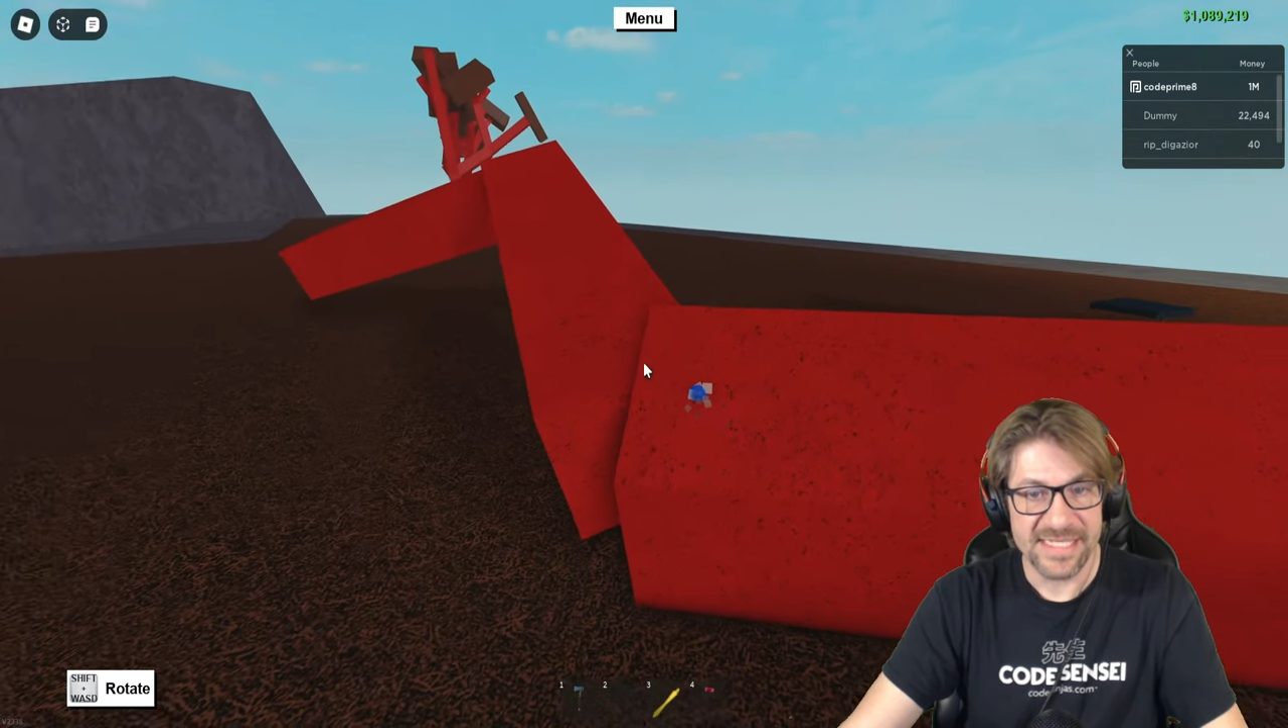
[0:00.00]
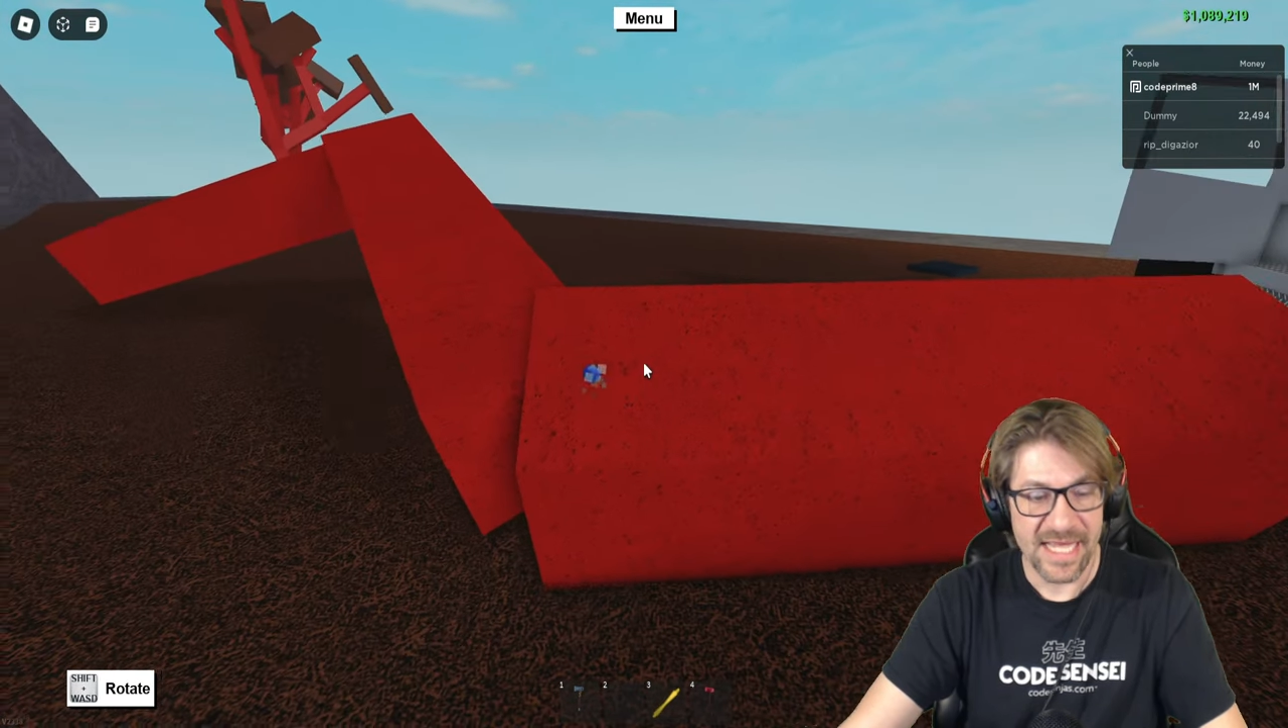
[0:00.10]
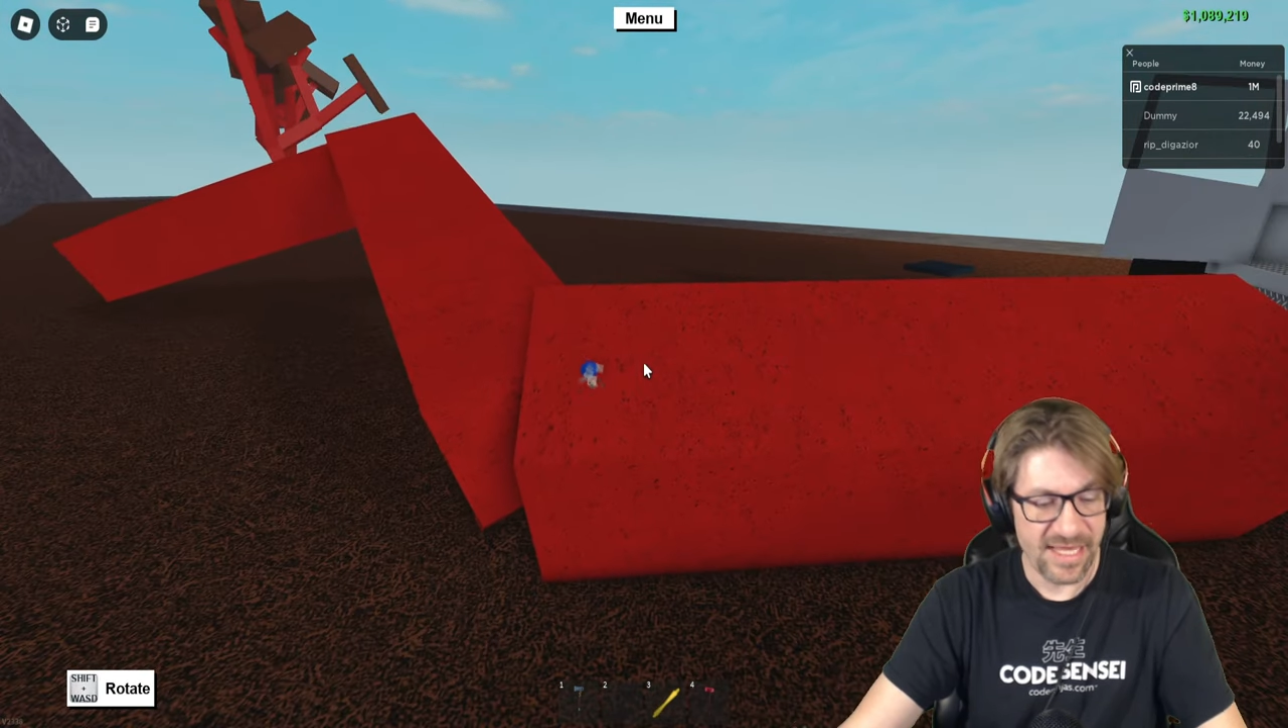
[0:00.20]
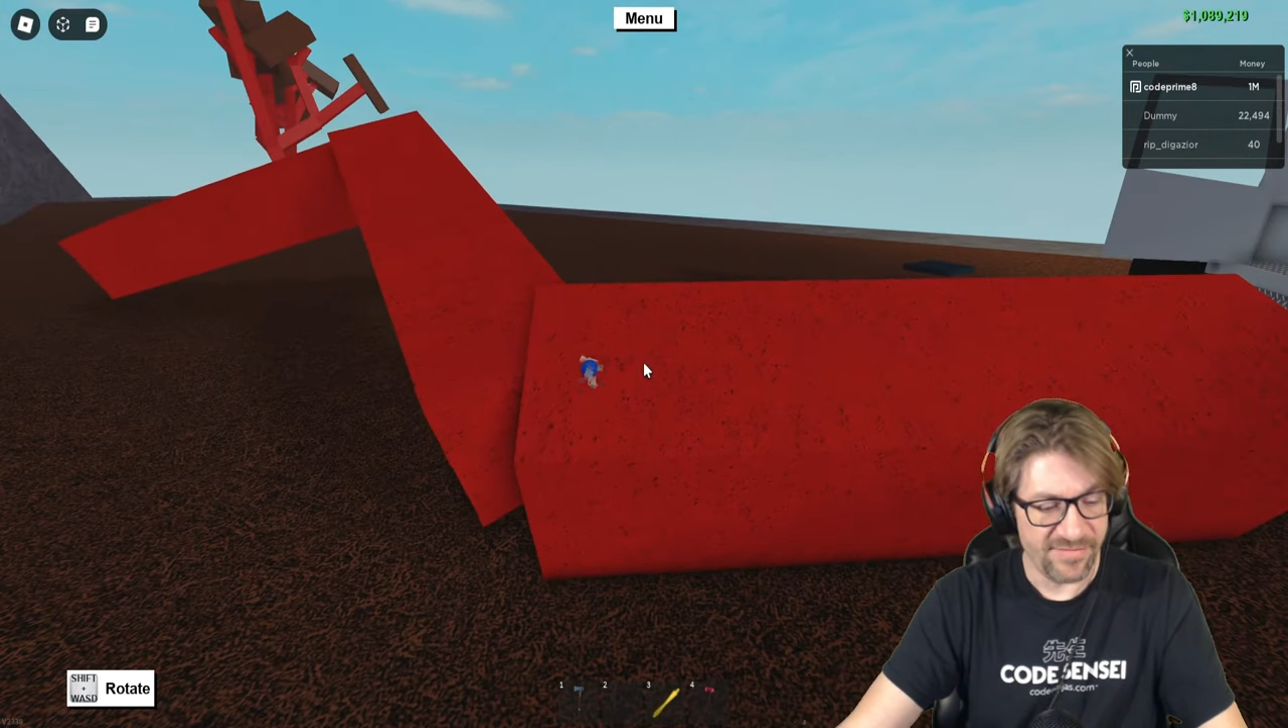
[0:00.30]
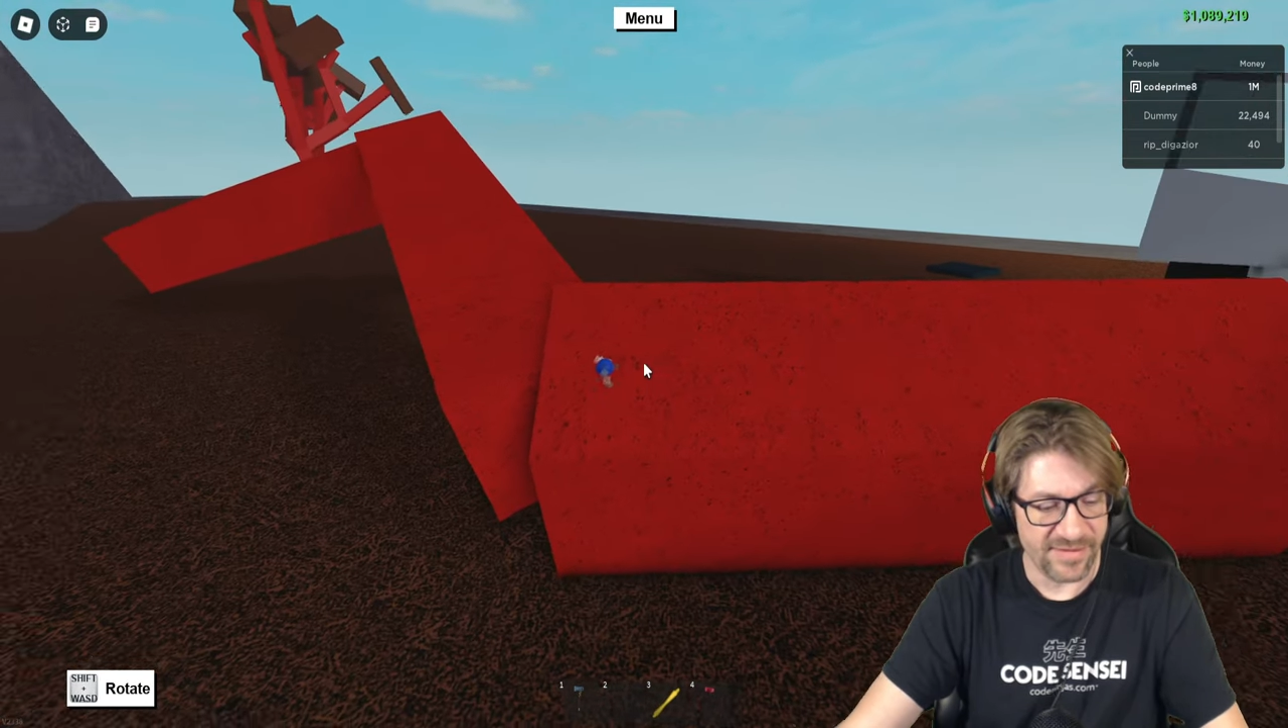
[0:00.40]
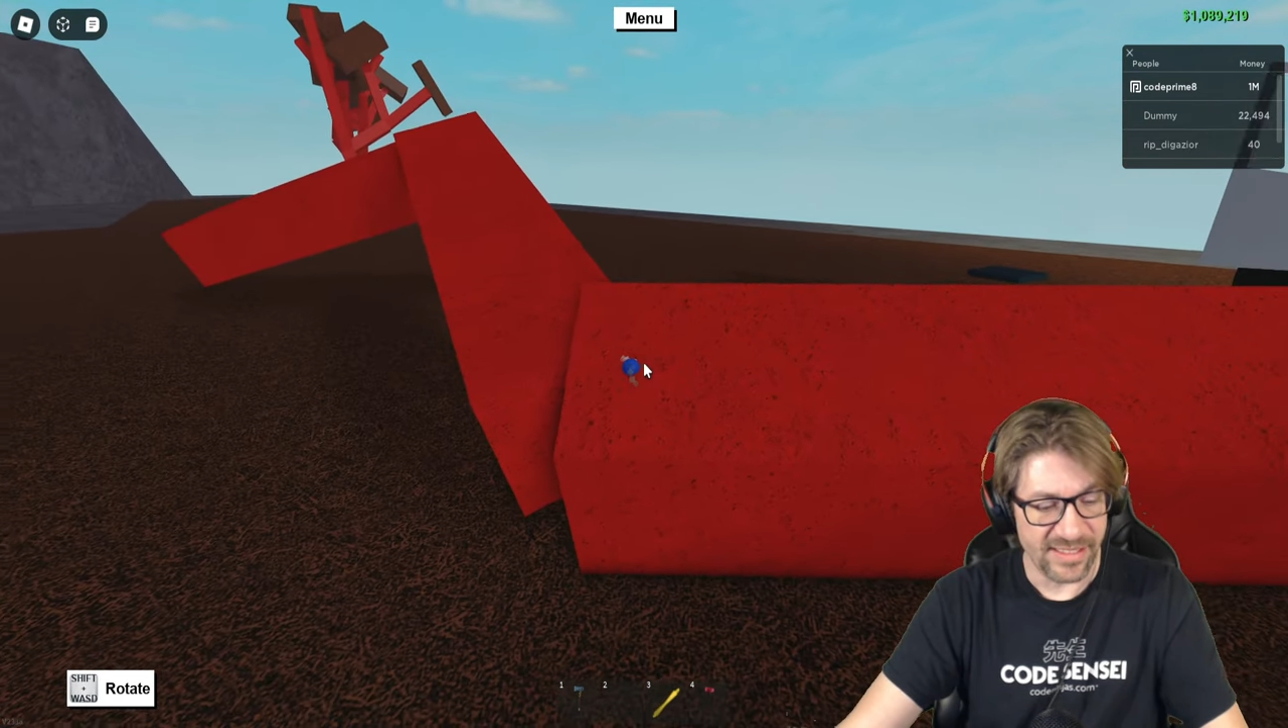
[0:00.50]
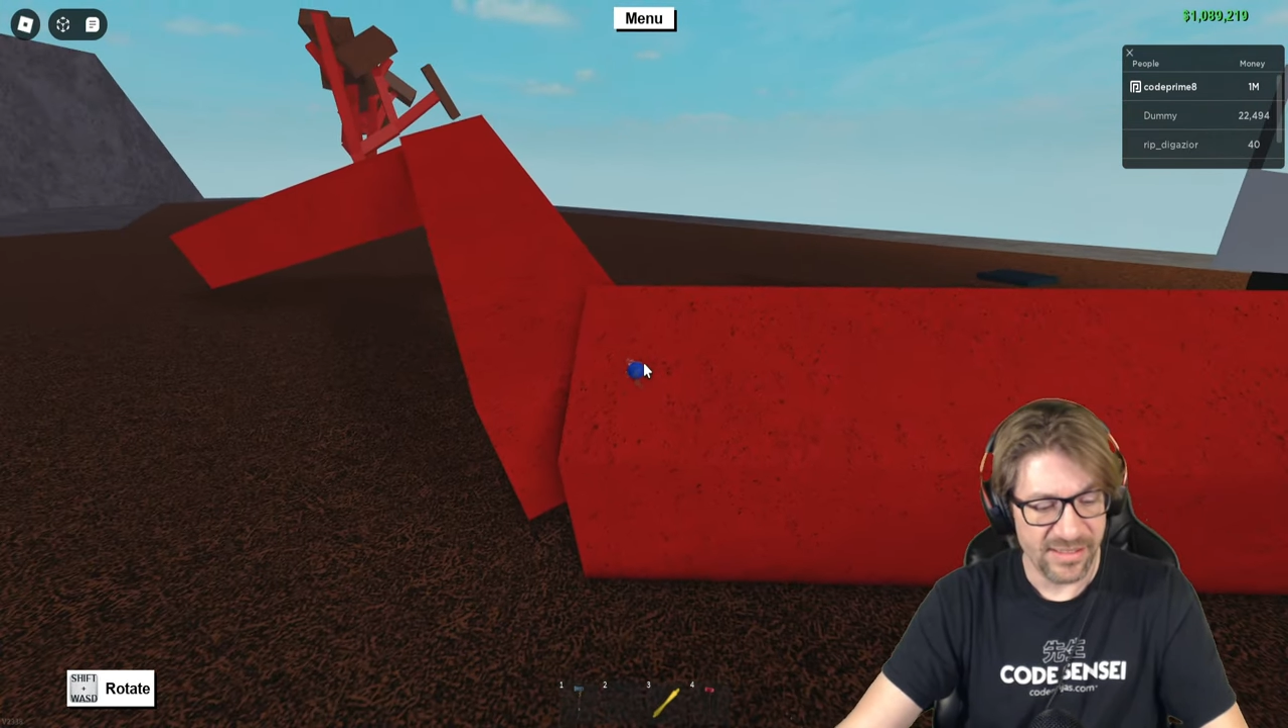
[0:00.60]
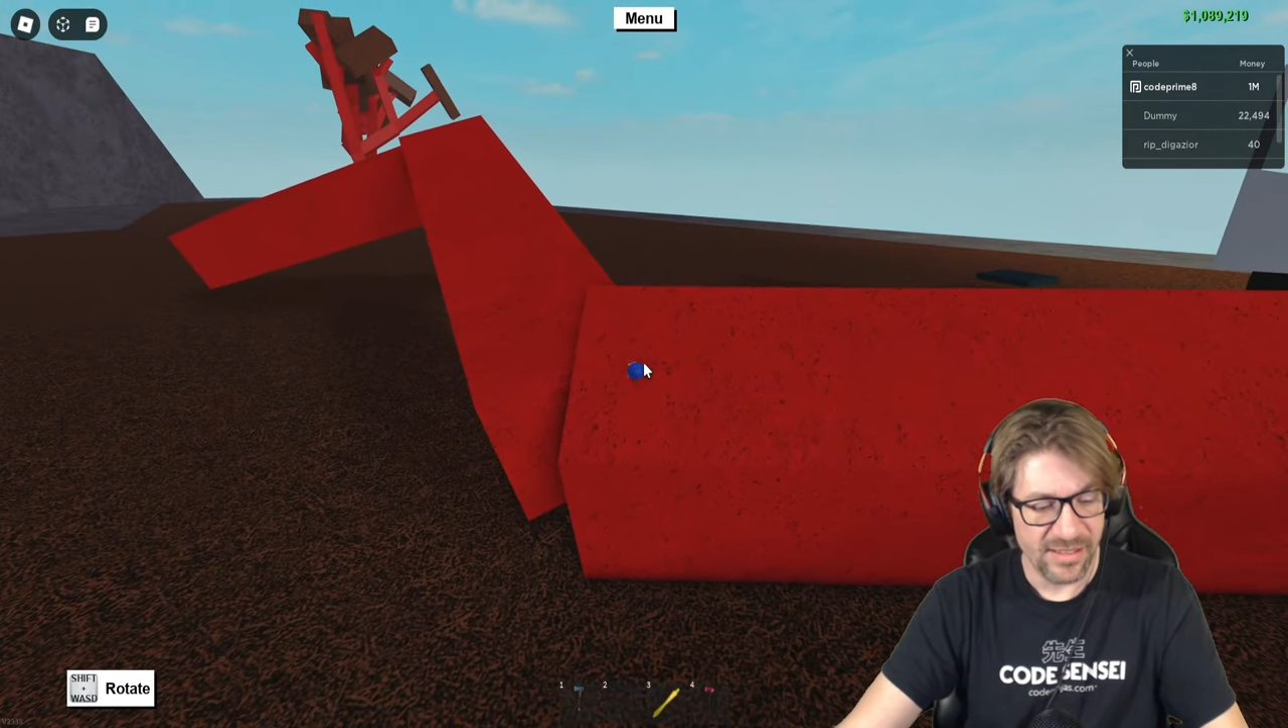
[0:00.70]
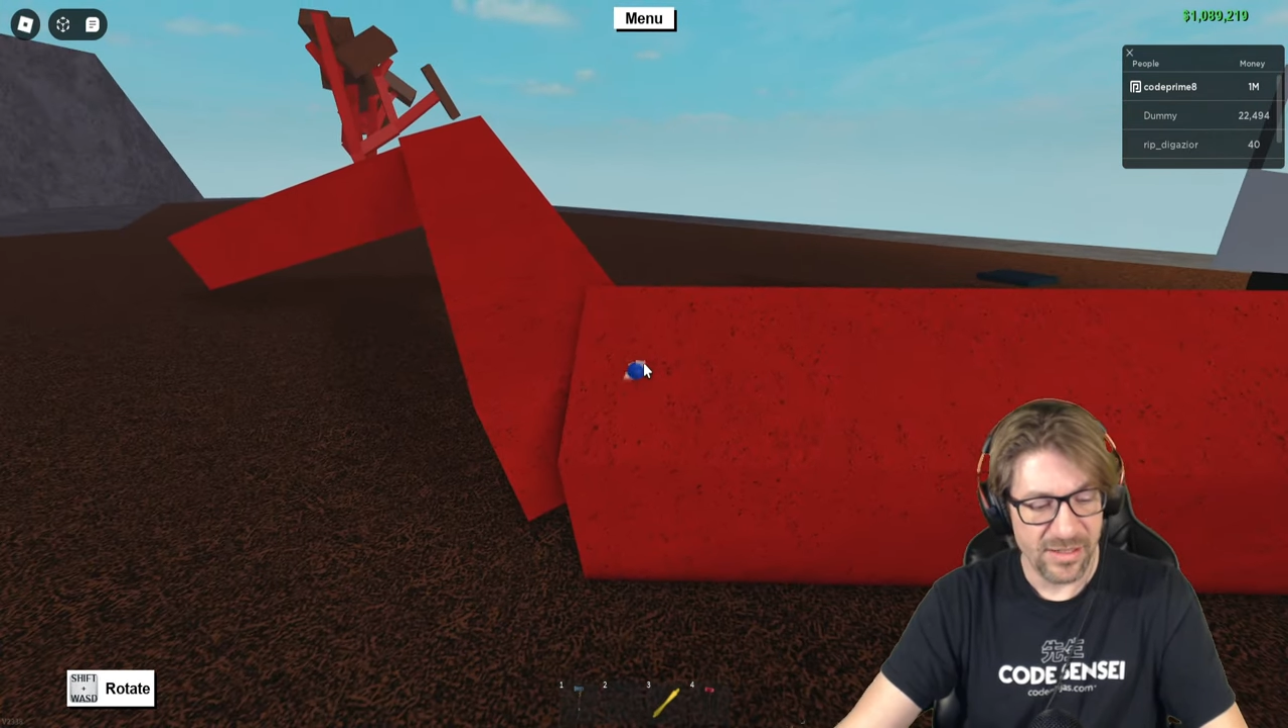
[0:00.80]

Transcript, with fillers: heavy,